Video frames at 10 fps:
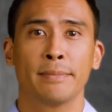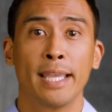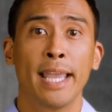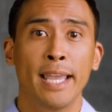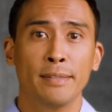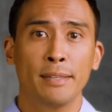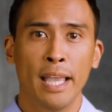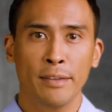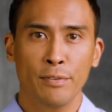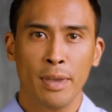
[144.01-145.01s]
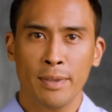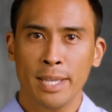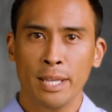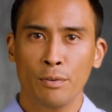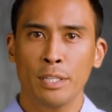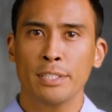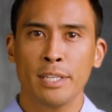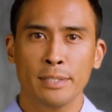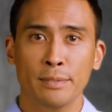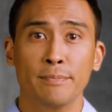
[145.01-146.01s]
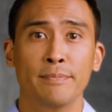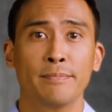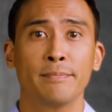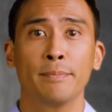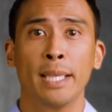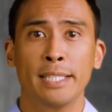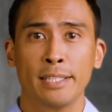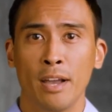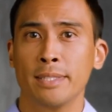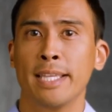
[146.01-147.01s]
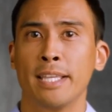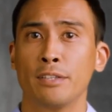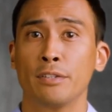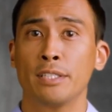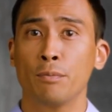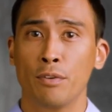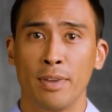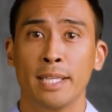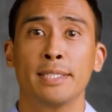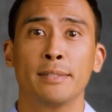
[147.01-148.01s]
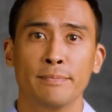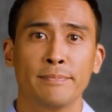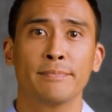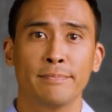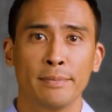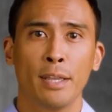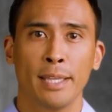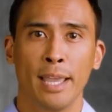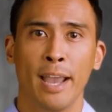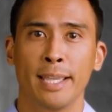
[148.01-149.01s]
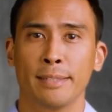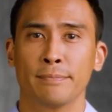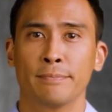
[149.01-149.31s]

Again, if you have any questions, please contact your supervisor. Good luck!